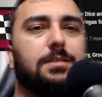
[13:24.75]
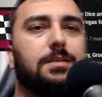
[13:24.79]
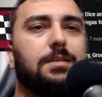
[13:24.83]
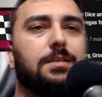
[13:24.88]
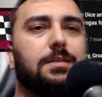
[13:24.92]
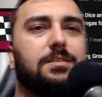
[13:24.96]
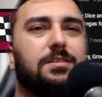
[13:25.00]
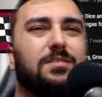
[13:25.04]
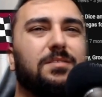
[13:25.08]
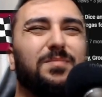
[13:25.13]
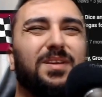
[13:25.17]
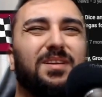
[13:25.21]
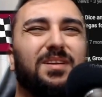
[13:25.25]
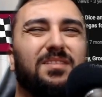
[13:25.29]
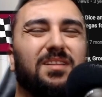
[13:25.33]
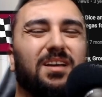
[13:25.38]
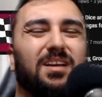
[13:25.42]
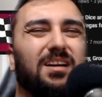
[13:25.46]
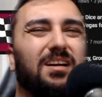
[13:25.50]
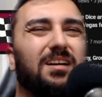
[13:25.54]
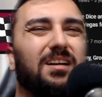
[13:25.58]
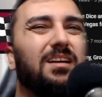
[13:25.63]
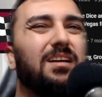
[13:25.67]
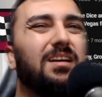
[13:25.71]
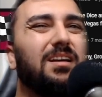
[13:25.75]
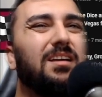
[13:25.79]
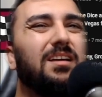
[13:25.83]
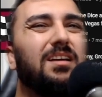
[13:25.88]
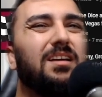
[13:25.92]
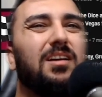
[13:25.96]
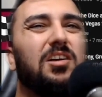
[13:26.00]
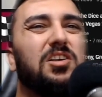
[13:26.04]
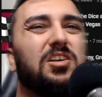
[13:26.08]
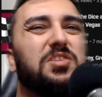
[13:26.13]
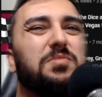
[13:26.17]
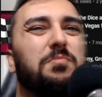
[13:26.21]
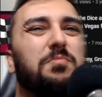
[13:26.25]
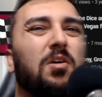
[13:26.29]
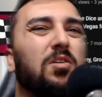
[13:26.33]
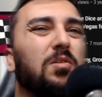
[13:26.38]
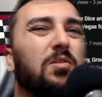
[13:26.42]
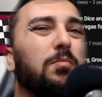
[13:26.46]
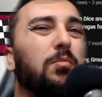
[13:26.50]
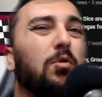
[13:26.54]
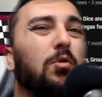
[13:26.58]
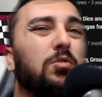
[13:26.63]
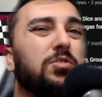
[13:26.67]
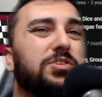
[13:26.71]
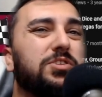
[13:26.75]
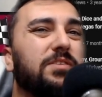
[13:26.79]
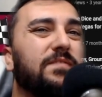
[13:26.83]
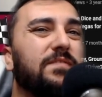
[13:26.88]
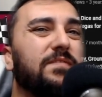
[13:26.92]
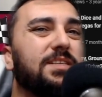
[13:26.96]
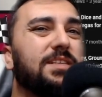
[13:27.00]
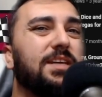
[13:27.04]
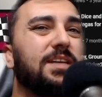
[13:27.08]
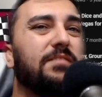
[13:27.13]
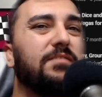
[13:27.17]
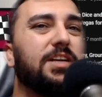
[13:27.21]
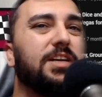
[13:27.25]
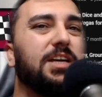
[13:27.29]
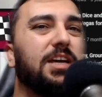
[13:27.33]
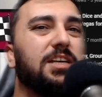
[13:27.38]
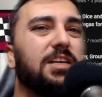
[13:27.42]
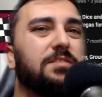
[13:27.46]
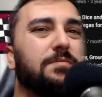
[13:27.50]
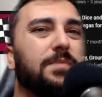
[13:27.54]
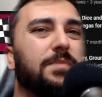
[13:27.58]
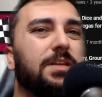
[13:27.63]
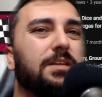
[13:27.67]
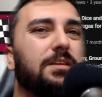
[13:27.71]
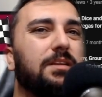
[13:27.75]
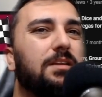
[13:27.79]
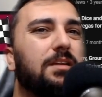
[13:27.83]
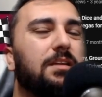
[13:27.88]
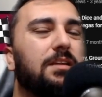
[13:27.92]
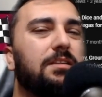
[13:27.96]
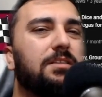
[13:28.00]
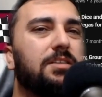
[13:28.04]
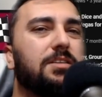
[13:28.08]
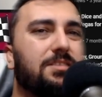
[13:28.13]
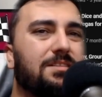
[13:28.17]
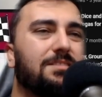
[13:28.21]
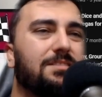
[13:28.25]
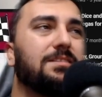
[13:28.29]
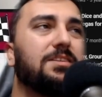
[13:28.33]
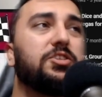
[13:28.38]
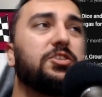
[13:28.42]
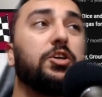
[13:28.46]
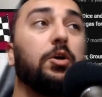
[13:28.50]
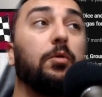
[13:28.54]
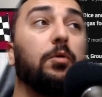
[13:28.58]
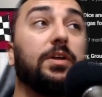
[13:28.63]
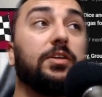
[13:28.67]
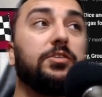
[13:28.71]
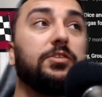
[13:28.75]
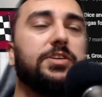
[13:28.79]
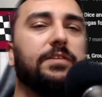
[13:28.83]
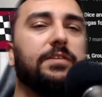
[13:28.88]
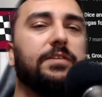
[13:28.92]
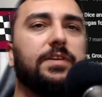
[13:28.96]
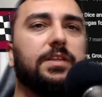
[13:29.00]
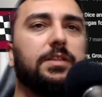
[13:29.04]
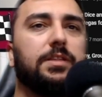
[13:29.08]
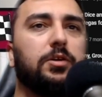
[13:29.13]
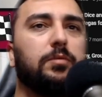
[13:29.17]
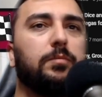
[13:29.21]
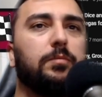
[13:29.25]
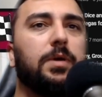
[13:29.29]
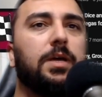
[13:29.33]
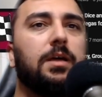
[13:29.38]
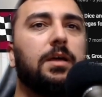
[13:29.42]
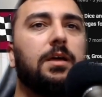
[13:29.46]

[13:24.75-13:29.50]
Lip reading: This will be like a smaller portion of this advertisement, just showing Jiffy Lube.